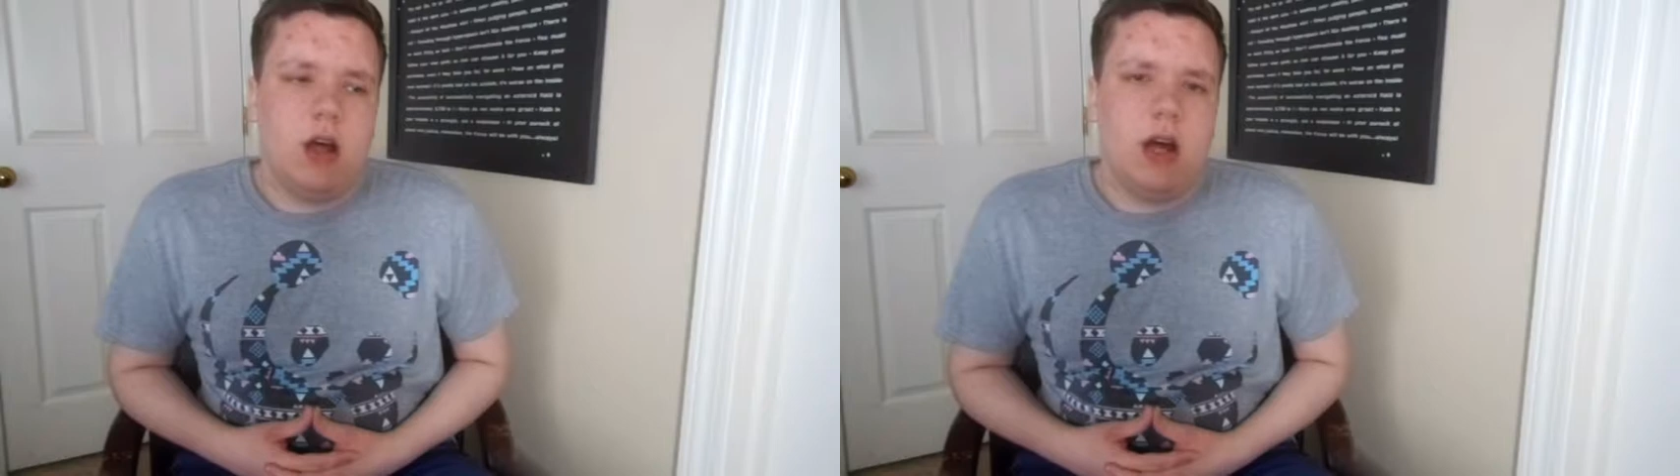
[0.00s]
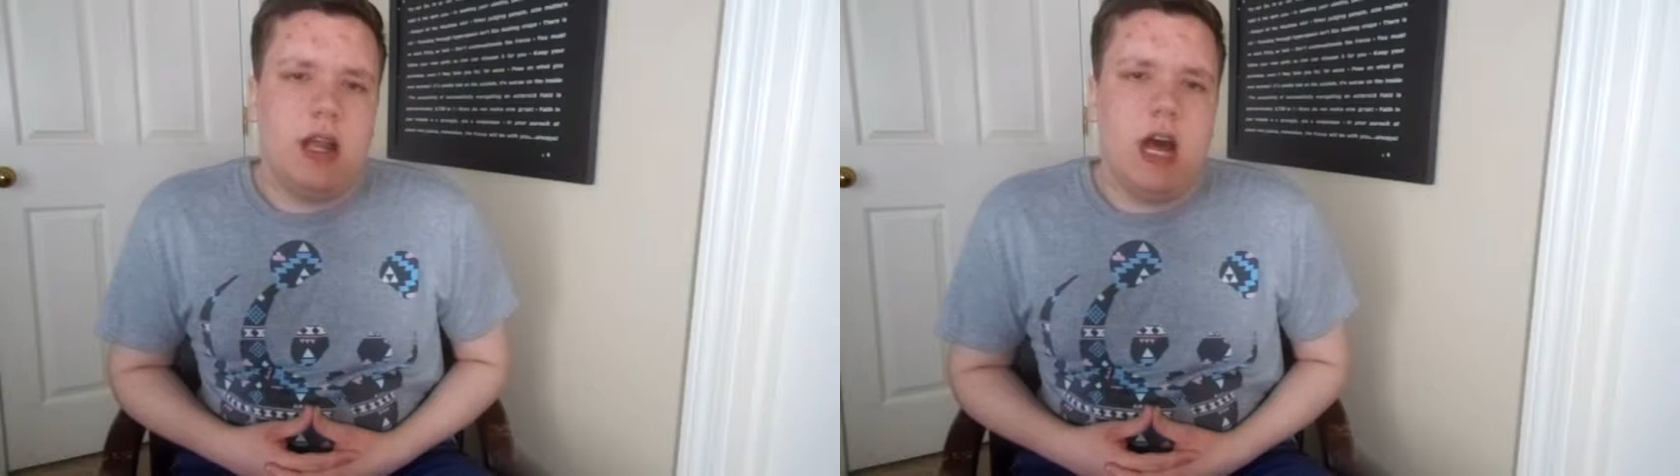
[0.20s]

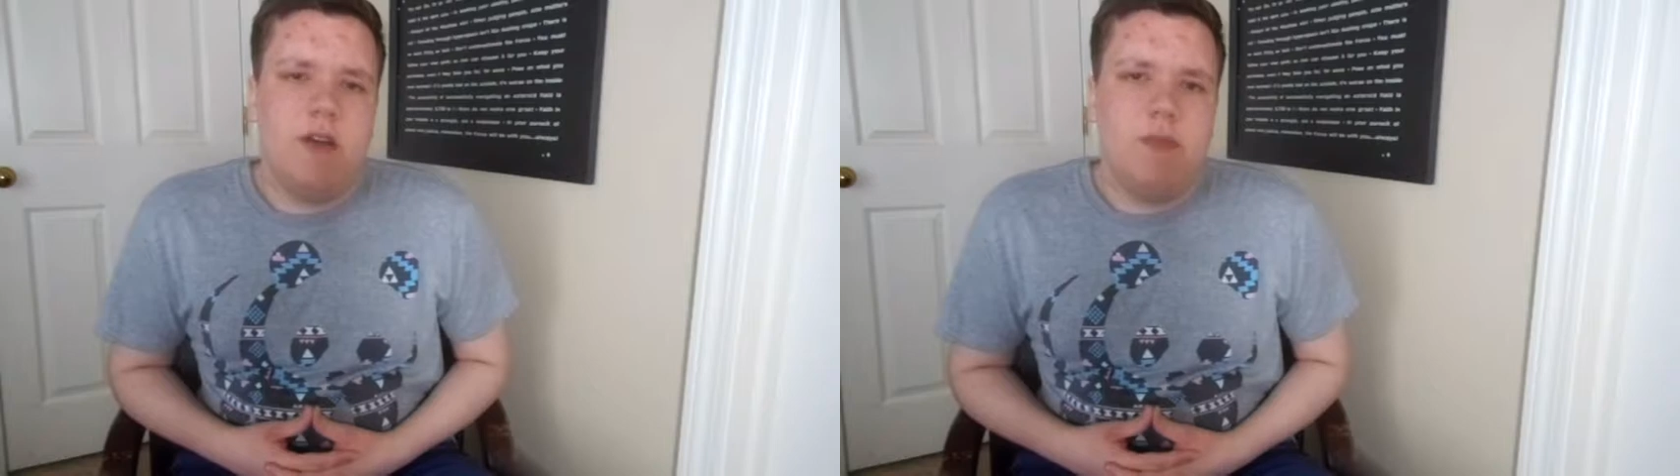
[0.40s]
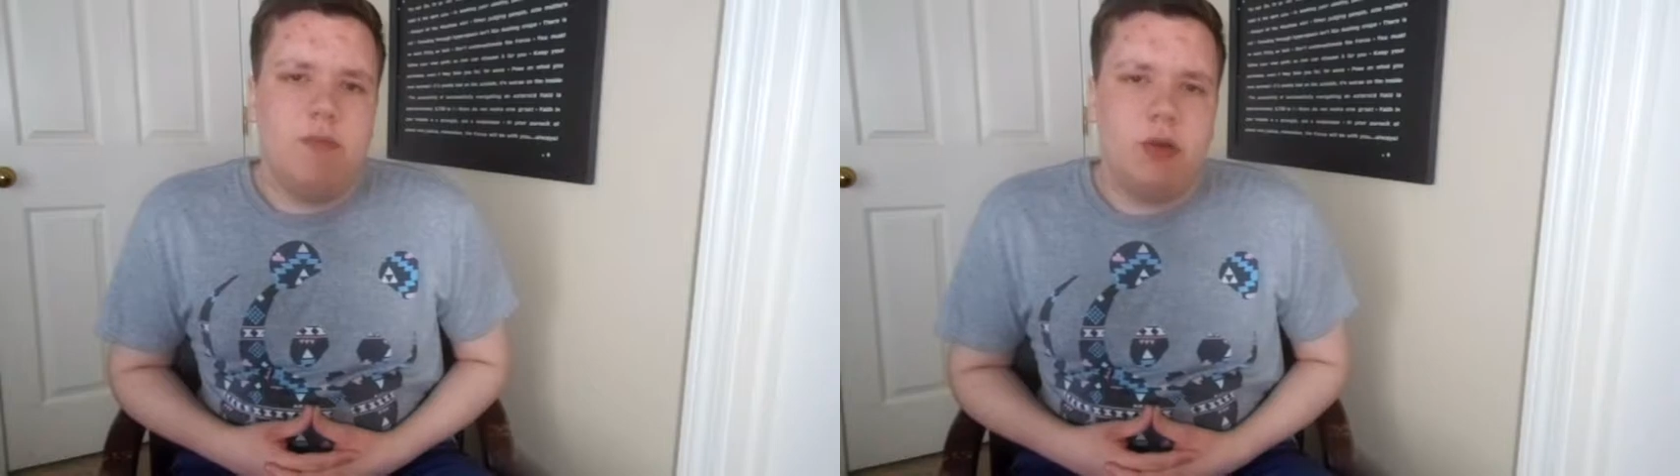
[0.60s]
I
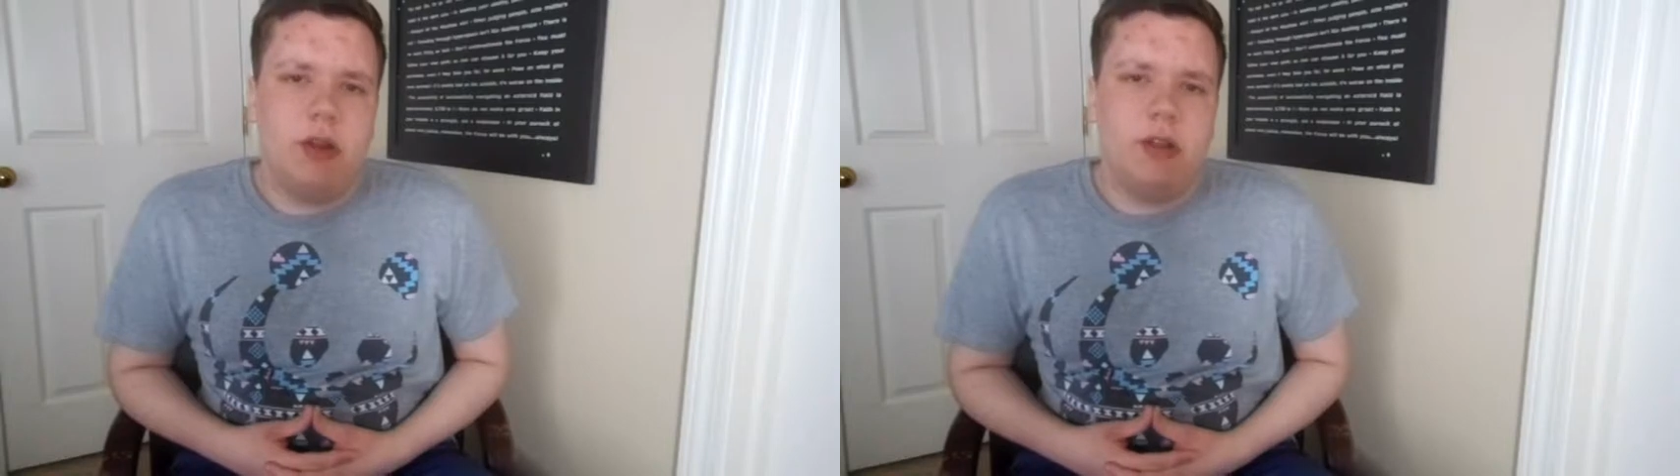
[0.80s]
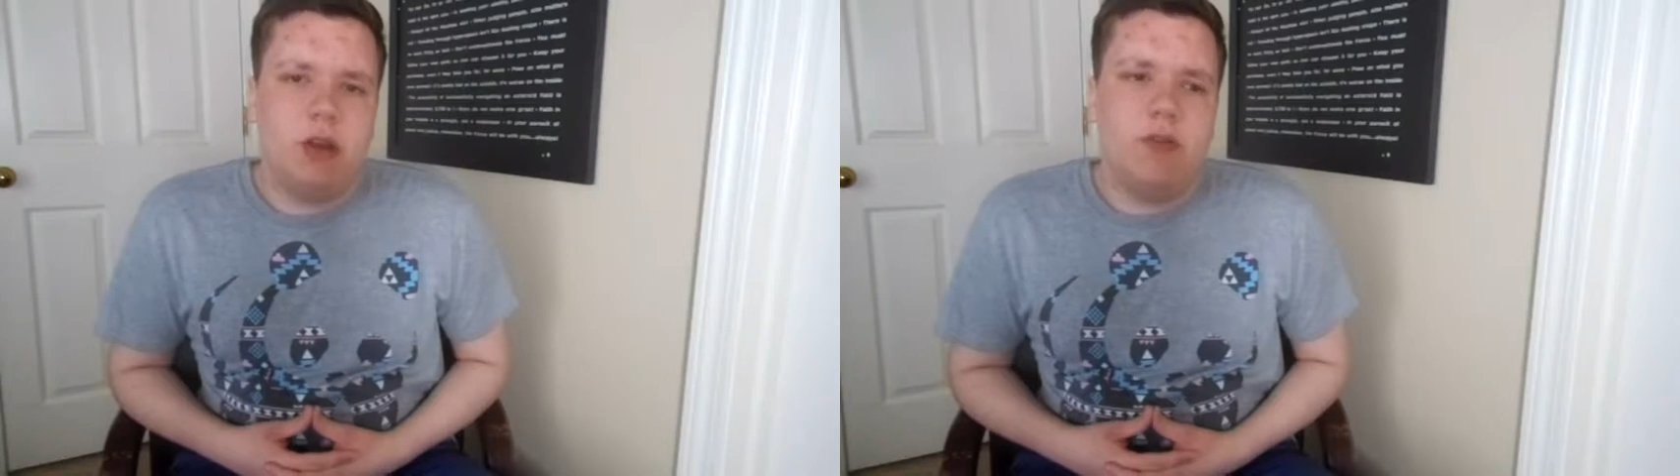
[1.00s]
have a
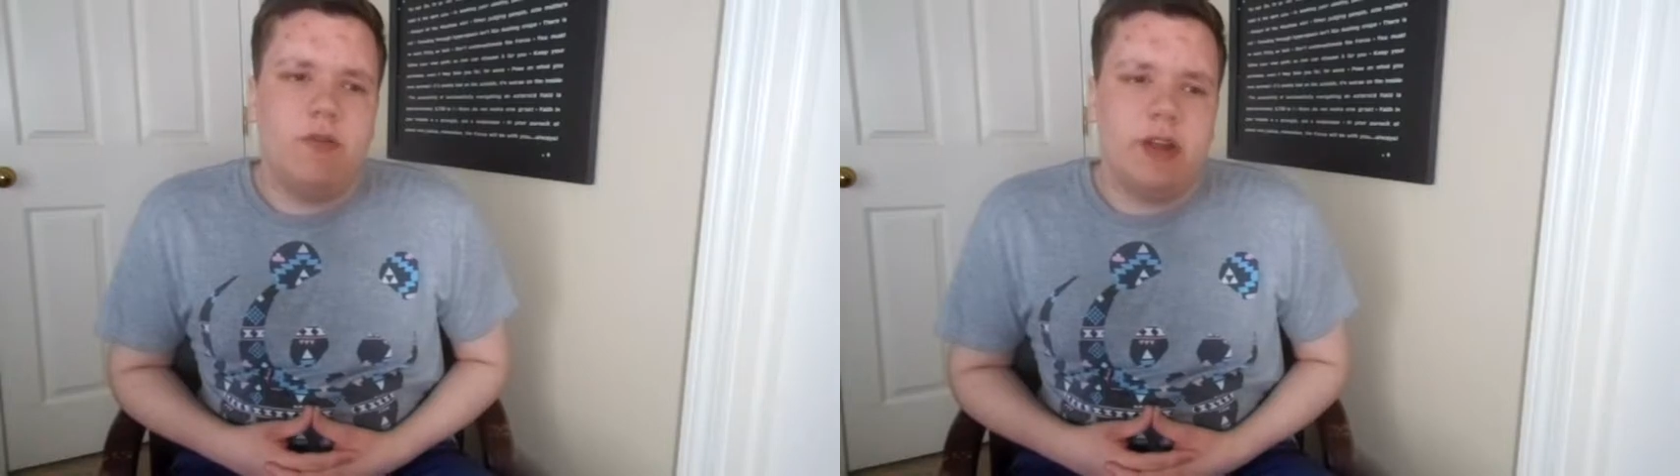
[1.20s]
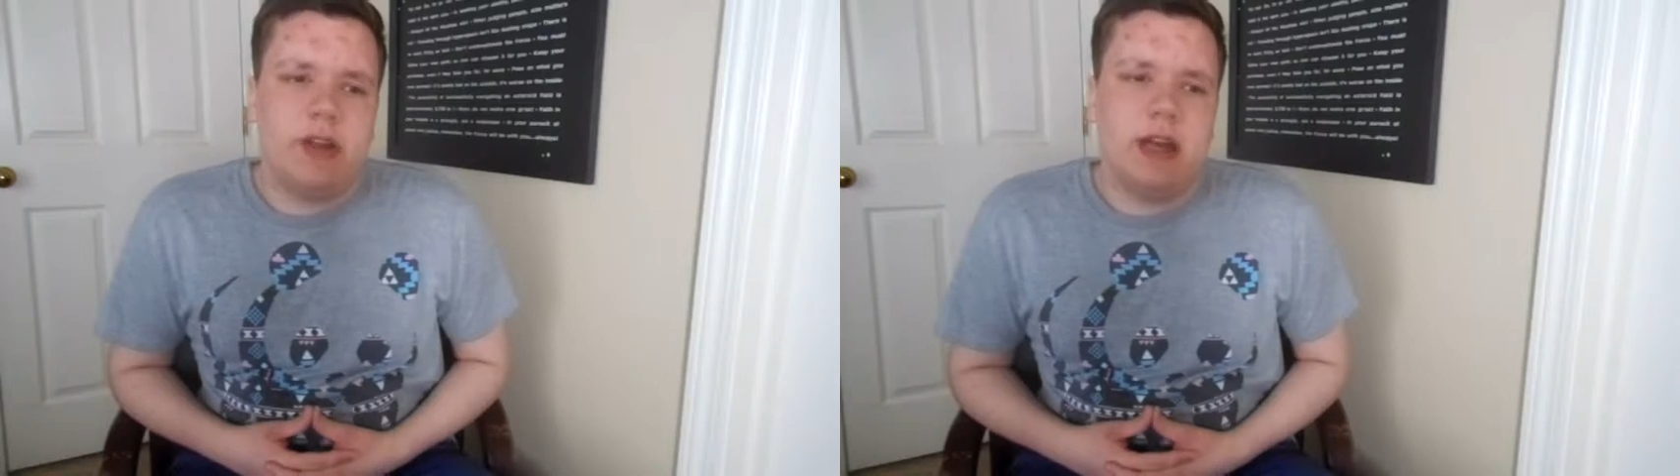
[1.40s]
pretty good
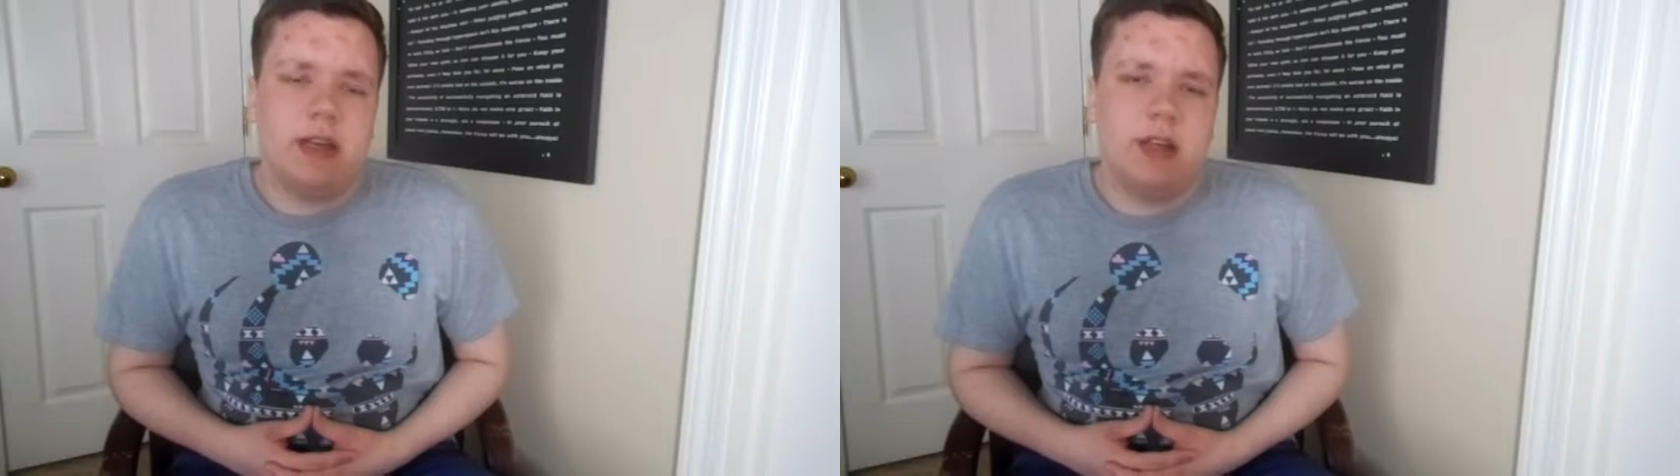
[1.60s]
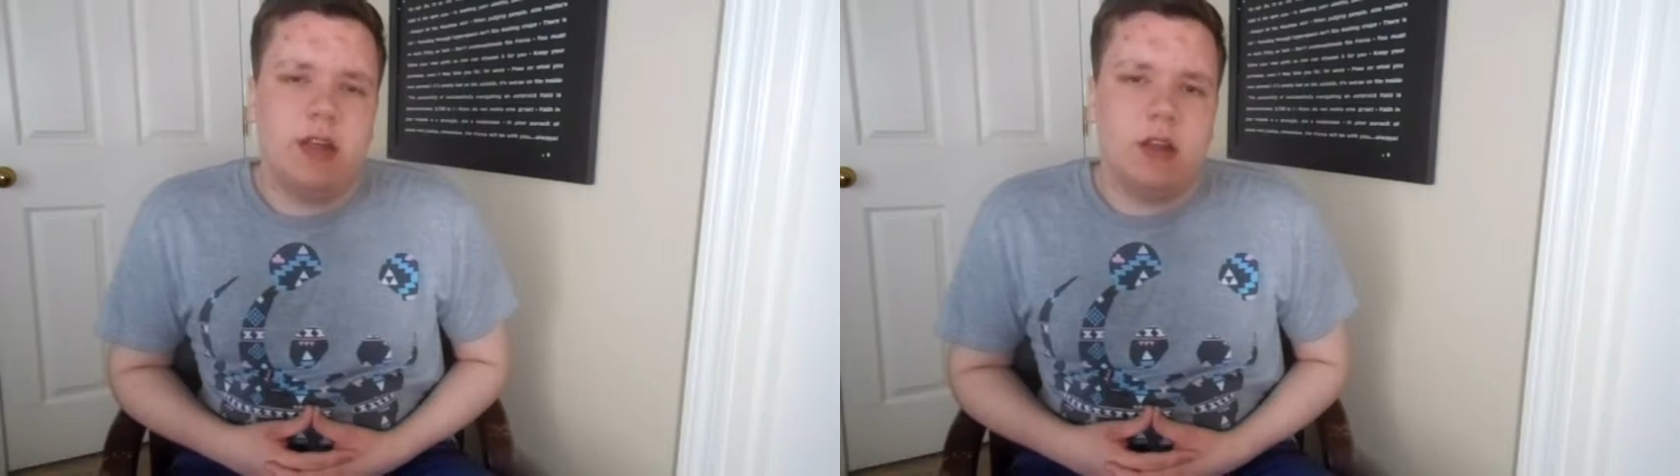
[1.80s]
fan
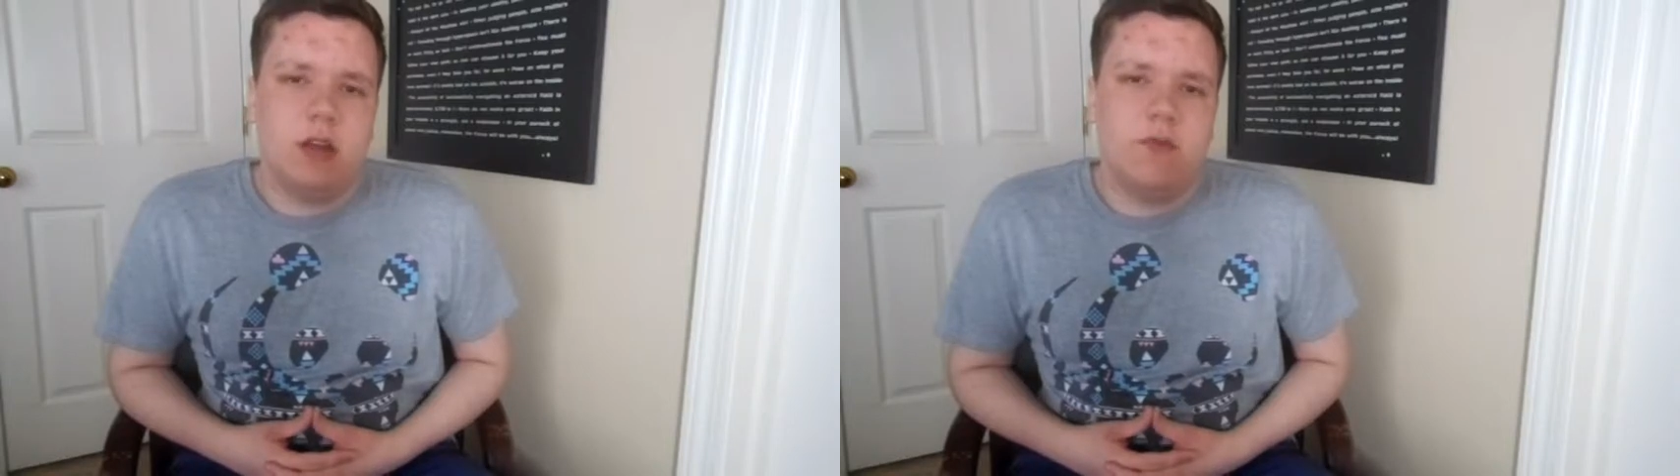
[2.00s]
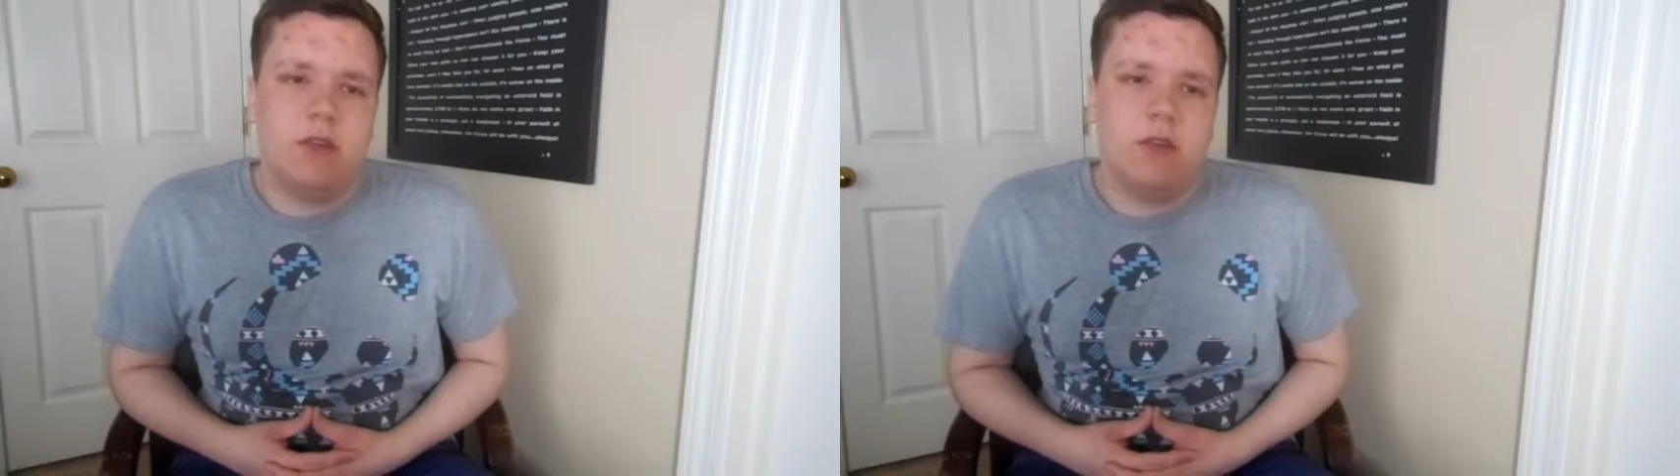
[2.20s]
cast idea